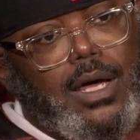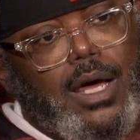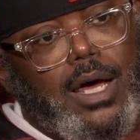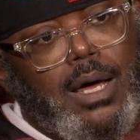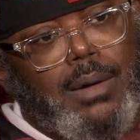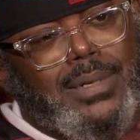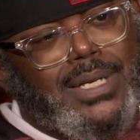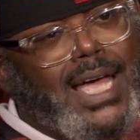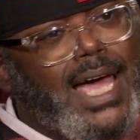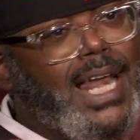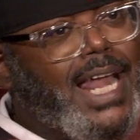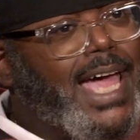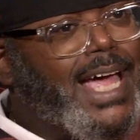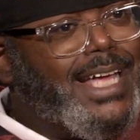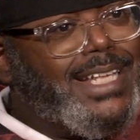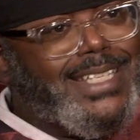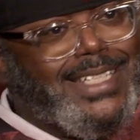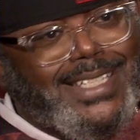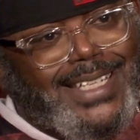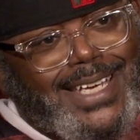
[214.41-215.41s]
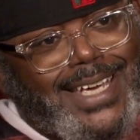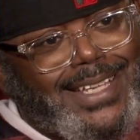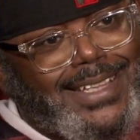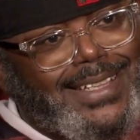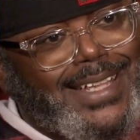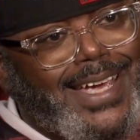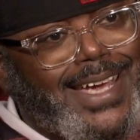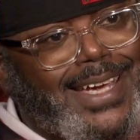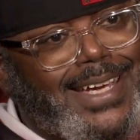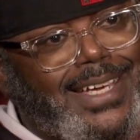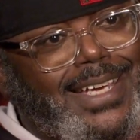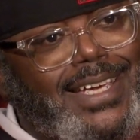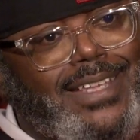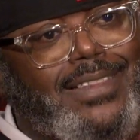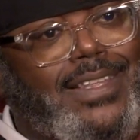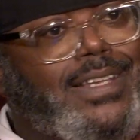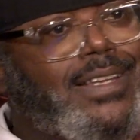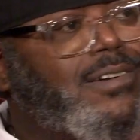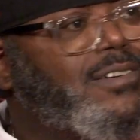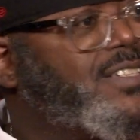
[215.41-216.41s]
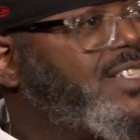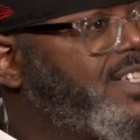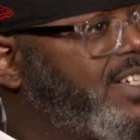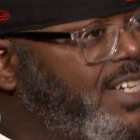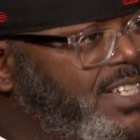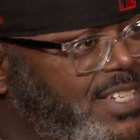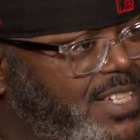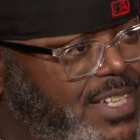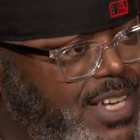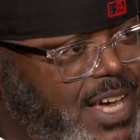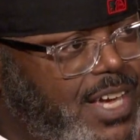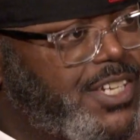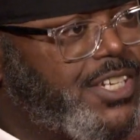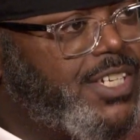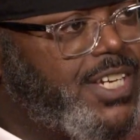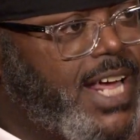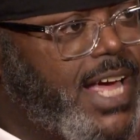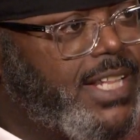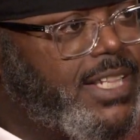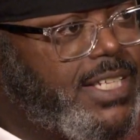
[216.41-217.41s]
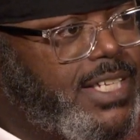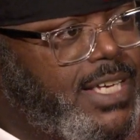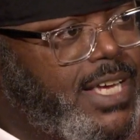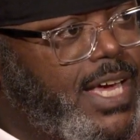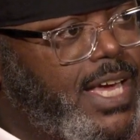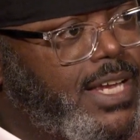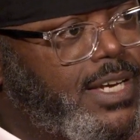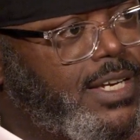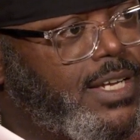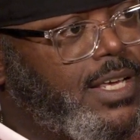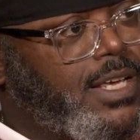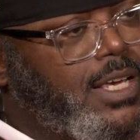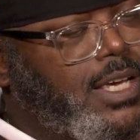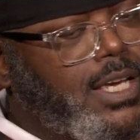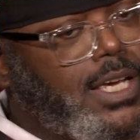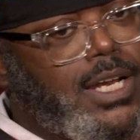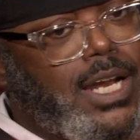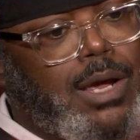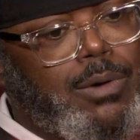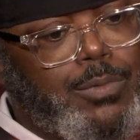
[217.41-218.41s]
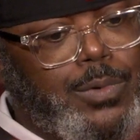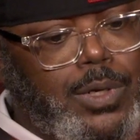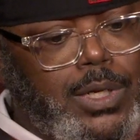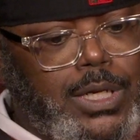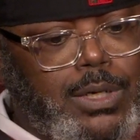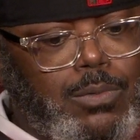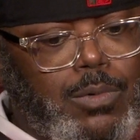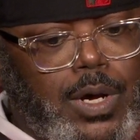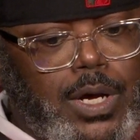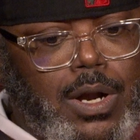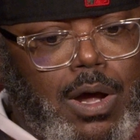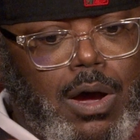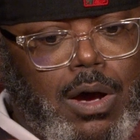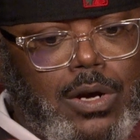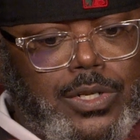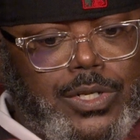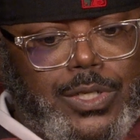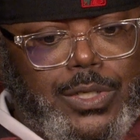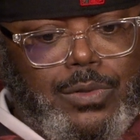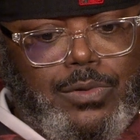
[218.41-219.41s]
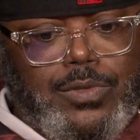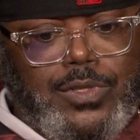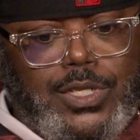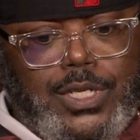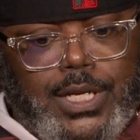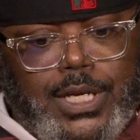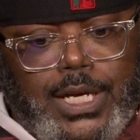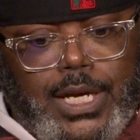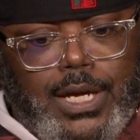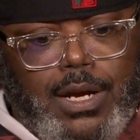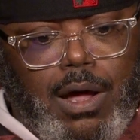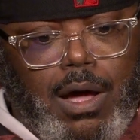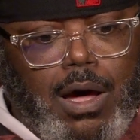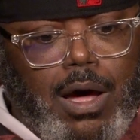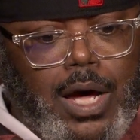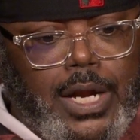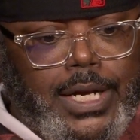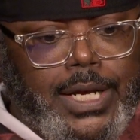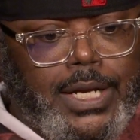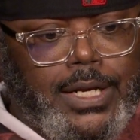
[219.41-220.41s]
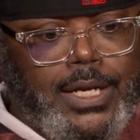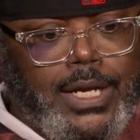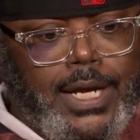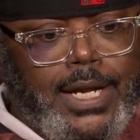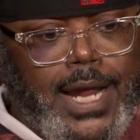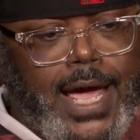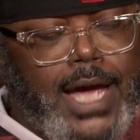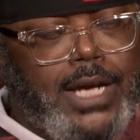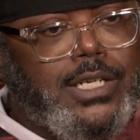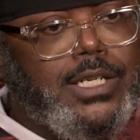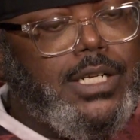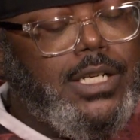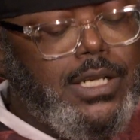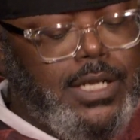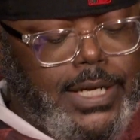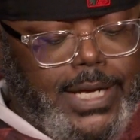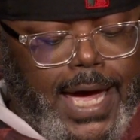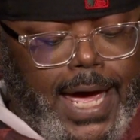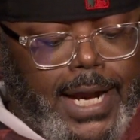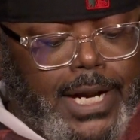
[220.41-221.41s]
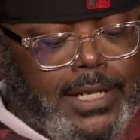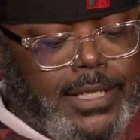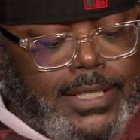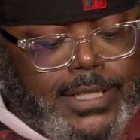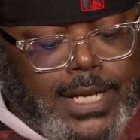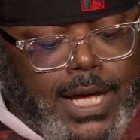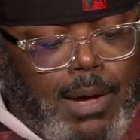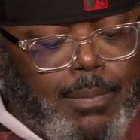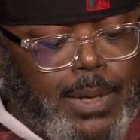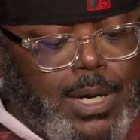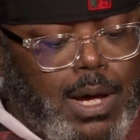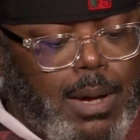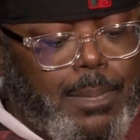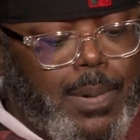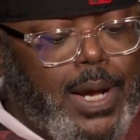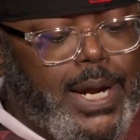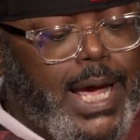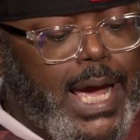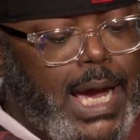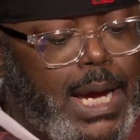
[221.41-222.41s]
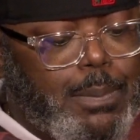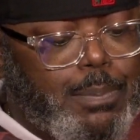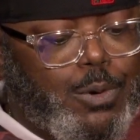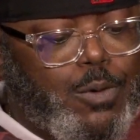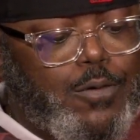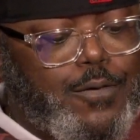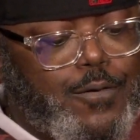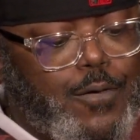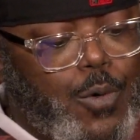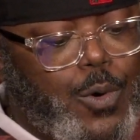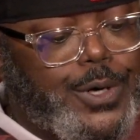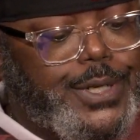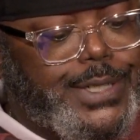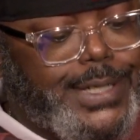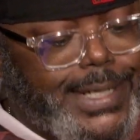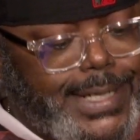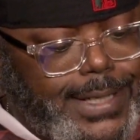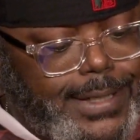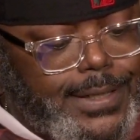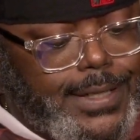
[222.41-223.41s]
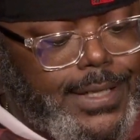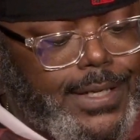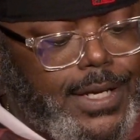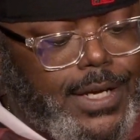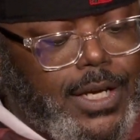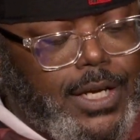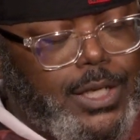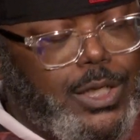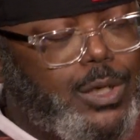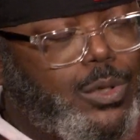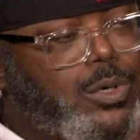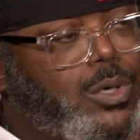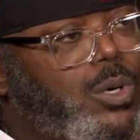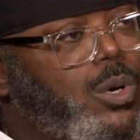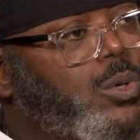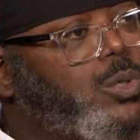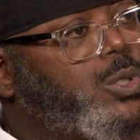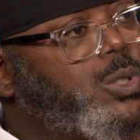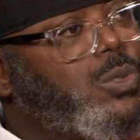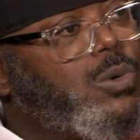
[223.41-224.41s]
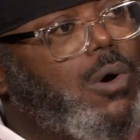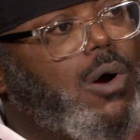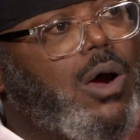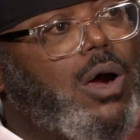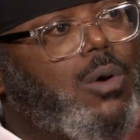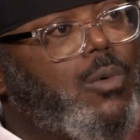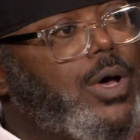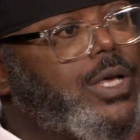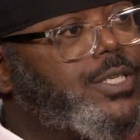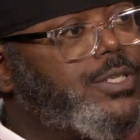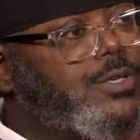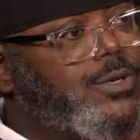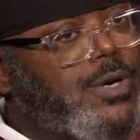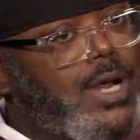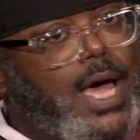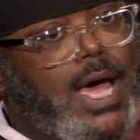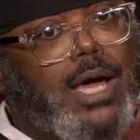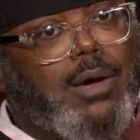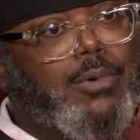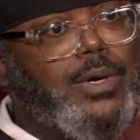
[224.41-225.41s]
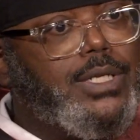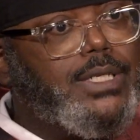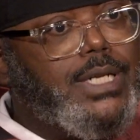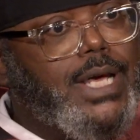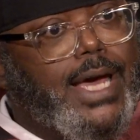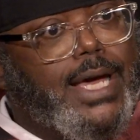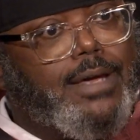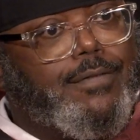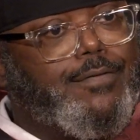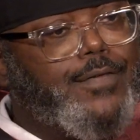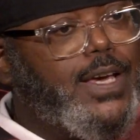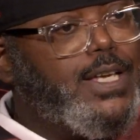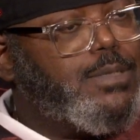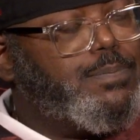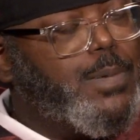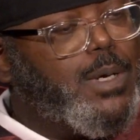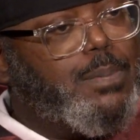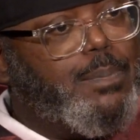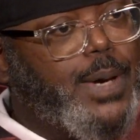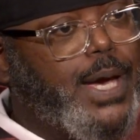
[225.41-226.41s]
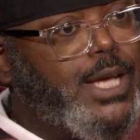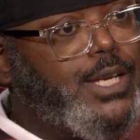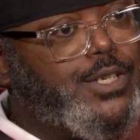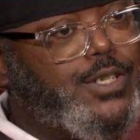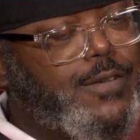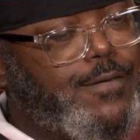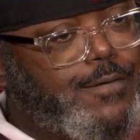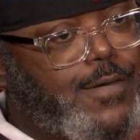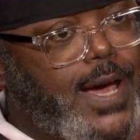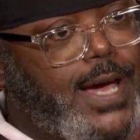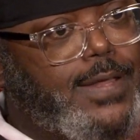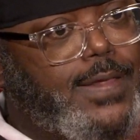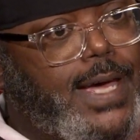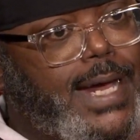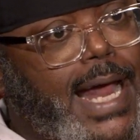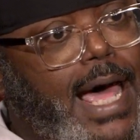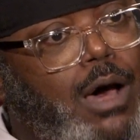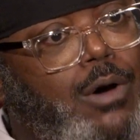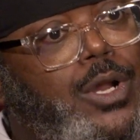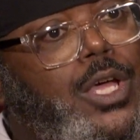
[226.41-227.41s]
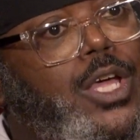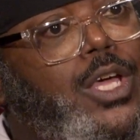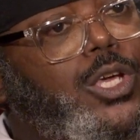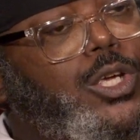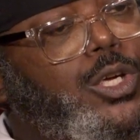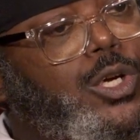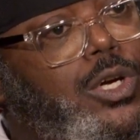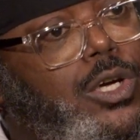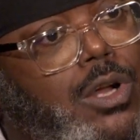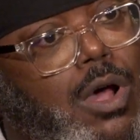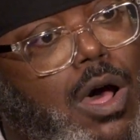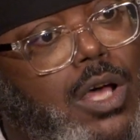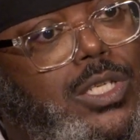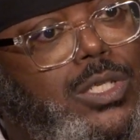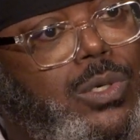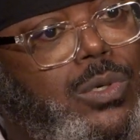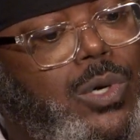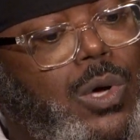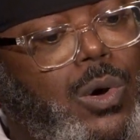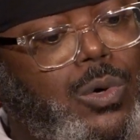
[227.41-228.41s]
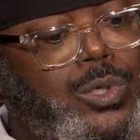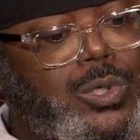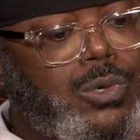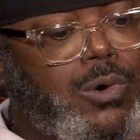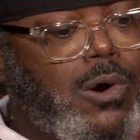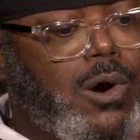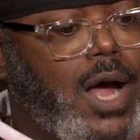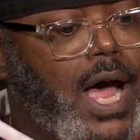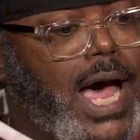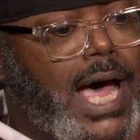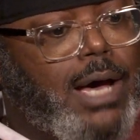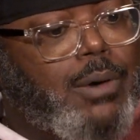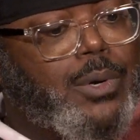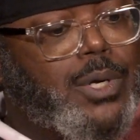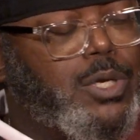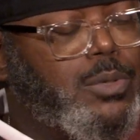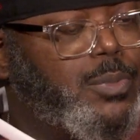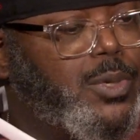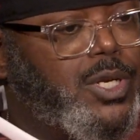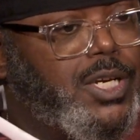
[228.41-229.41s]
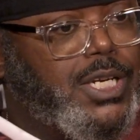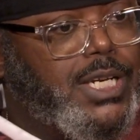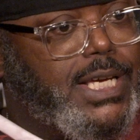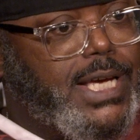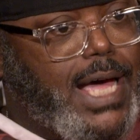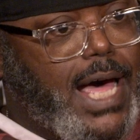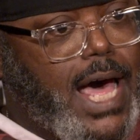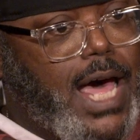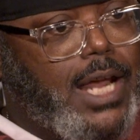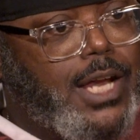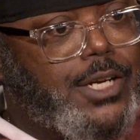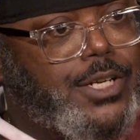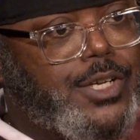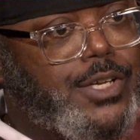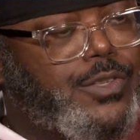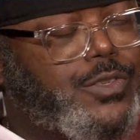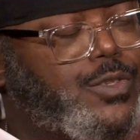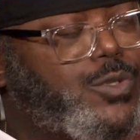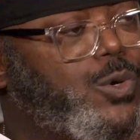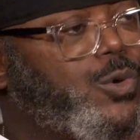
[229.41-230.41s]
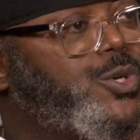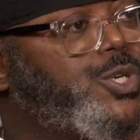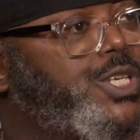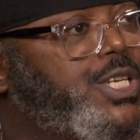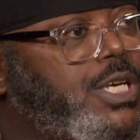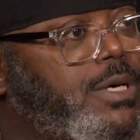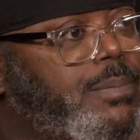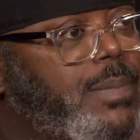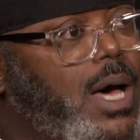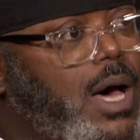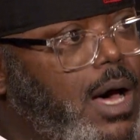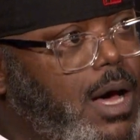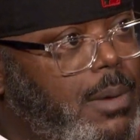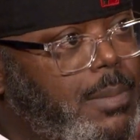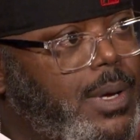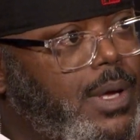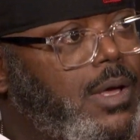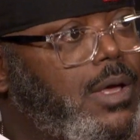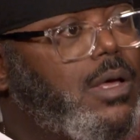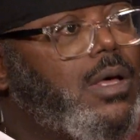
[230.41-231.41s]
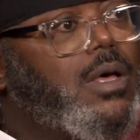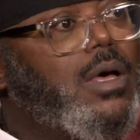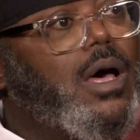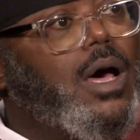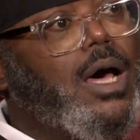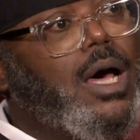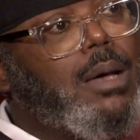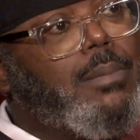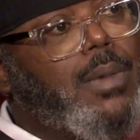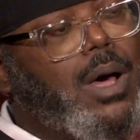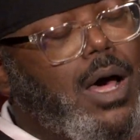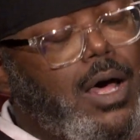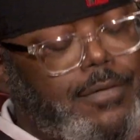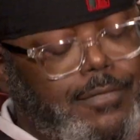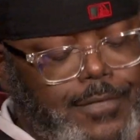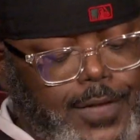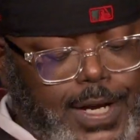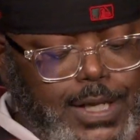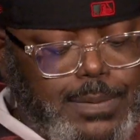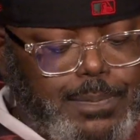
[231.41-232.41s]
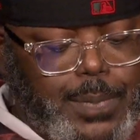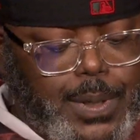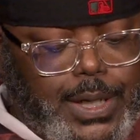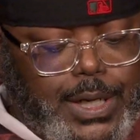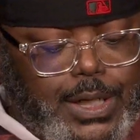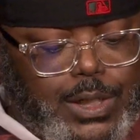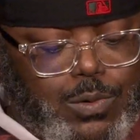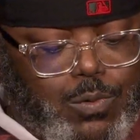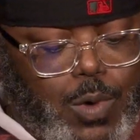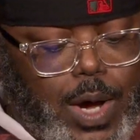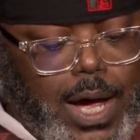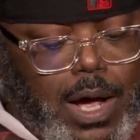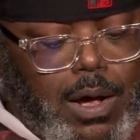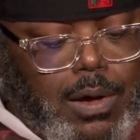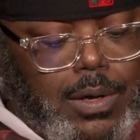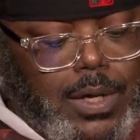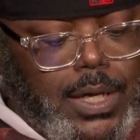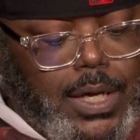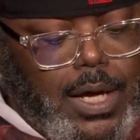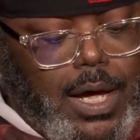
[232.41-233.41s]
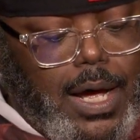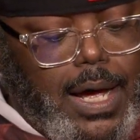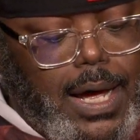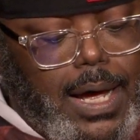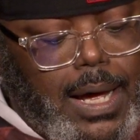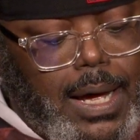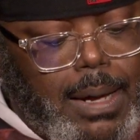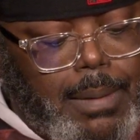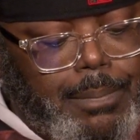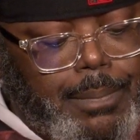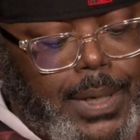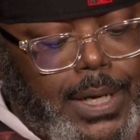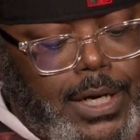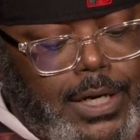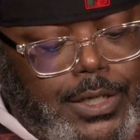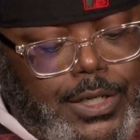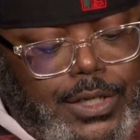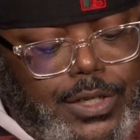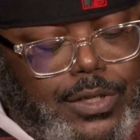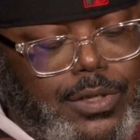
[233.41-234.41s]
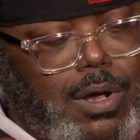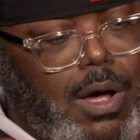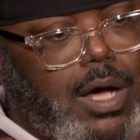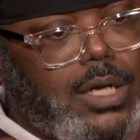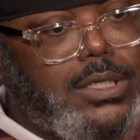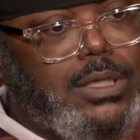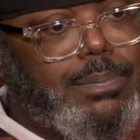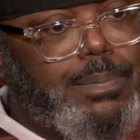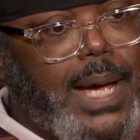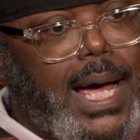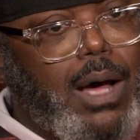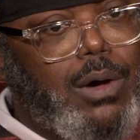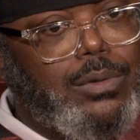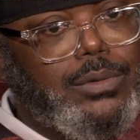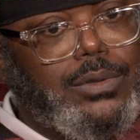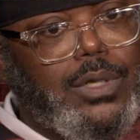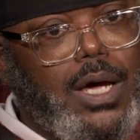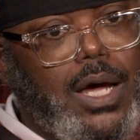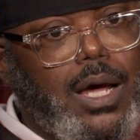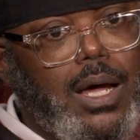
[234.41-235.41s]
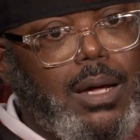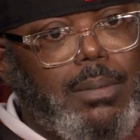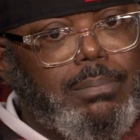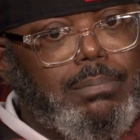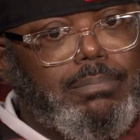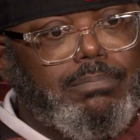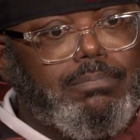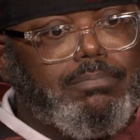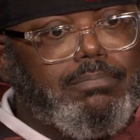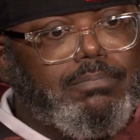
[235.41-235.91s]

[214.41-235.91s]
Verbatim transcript: um, kind of like a skit thing, and then there's a discussion at the end. And I really want our students to get on and, and actually look at it. It's coming up on April 14th. You can go to our Western Iowa Tech Facebook page to find that out. You can also go to our Iowa Community College Consortium Hub um, on Facebook as well. Um, and it just talks about um,